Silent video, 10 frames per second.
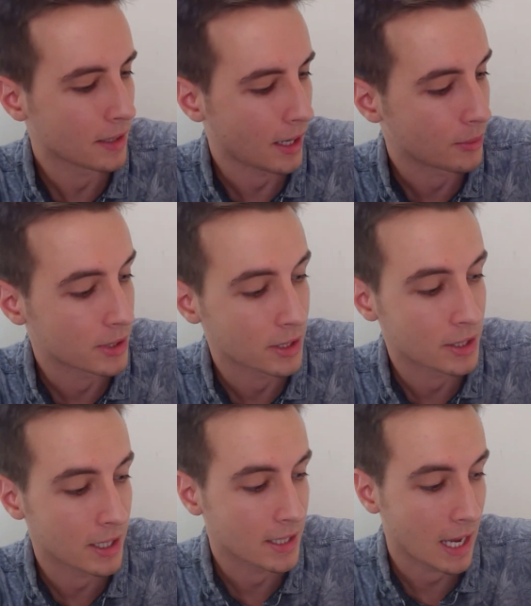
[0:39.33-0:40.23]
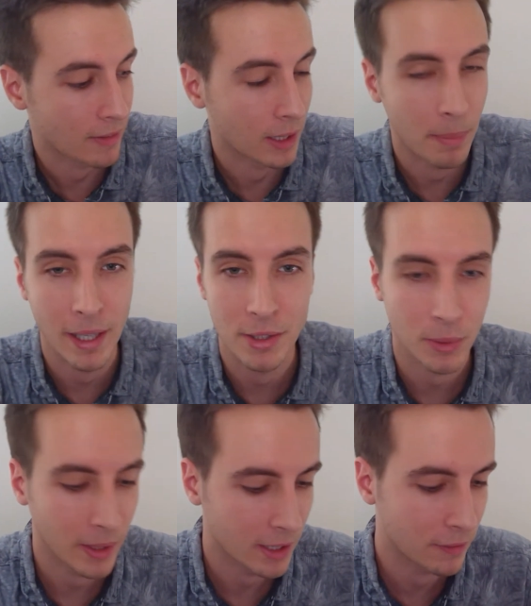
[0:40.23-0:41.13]
I would suggest having a
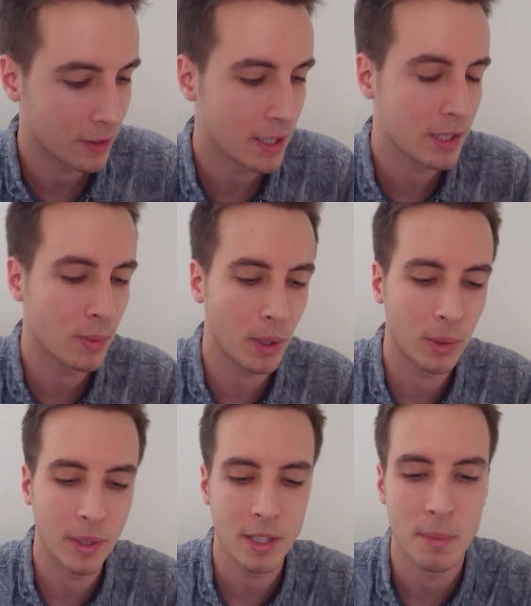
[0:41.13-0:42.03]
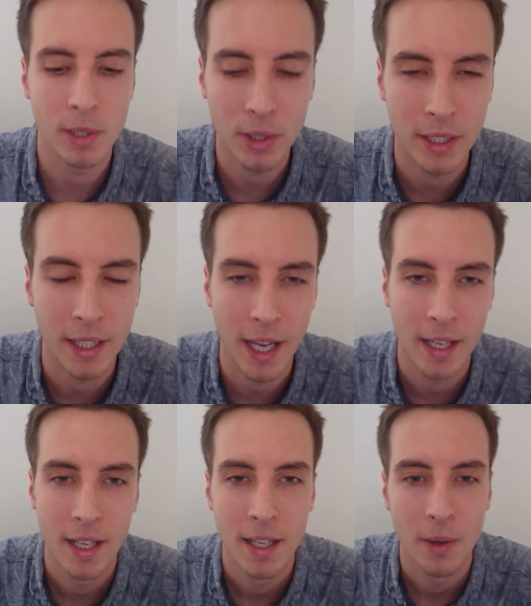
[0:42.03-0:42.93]
pencil ready for this, we're going to be looking
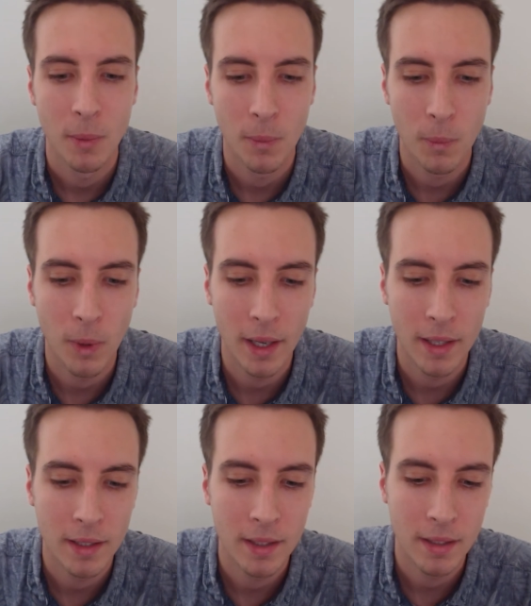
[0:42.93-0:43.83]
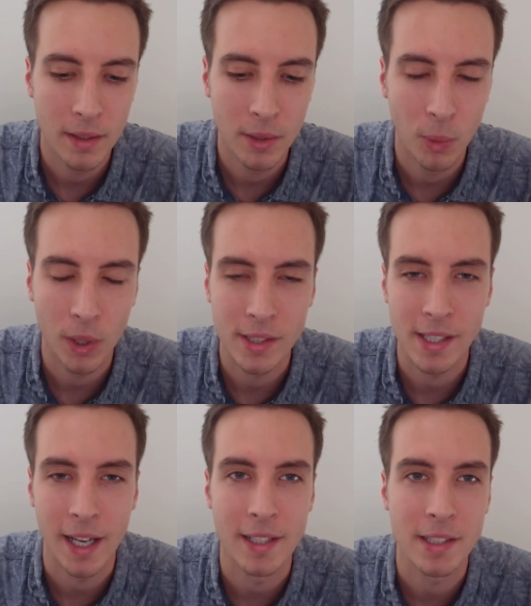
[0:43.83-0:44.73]
at what the word
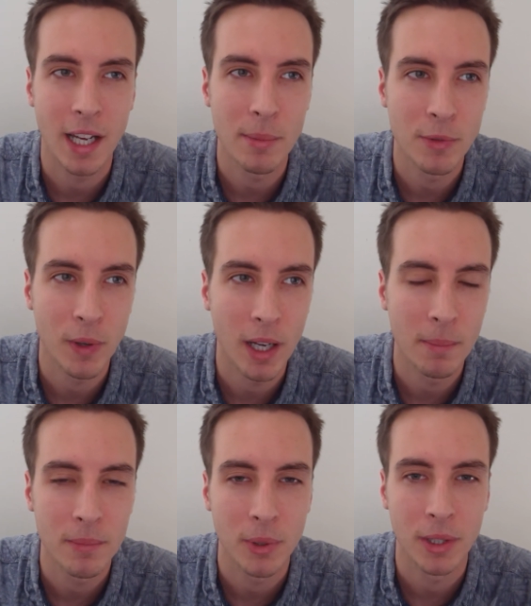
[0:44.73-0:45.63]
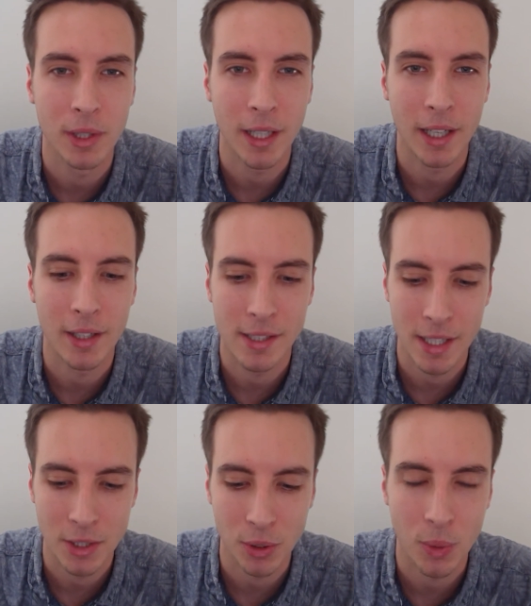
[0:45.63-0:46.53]
science comes from. We're going to look at our
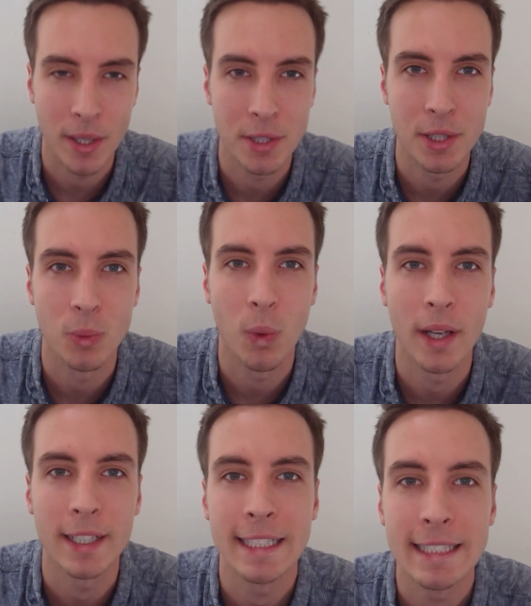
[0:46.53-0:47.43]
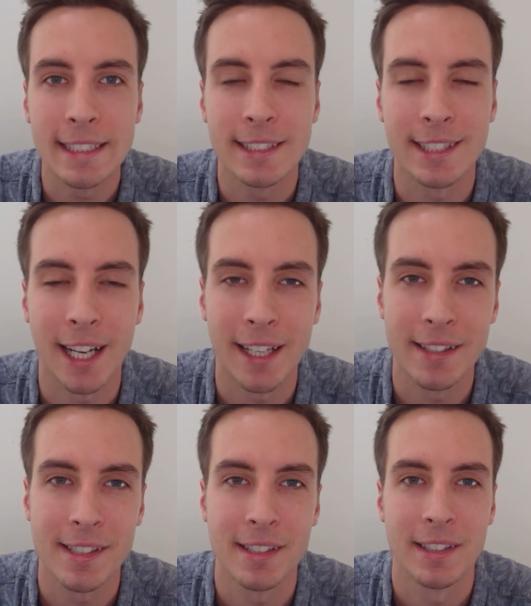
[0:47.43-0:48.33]
essential question, what is
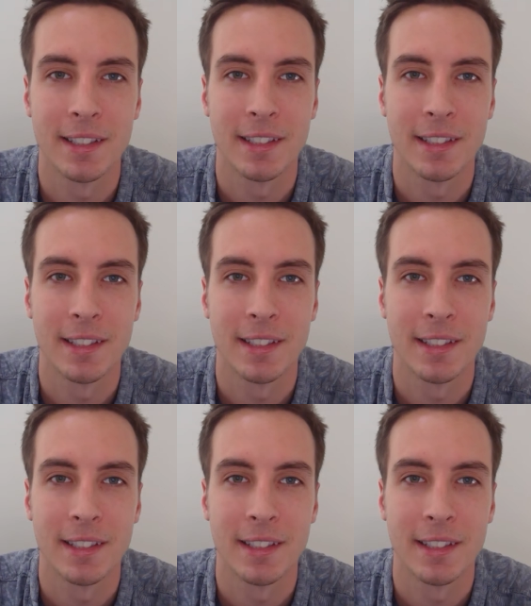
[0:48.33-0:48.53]
science?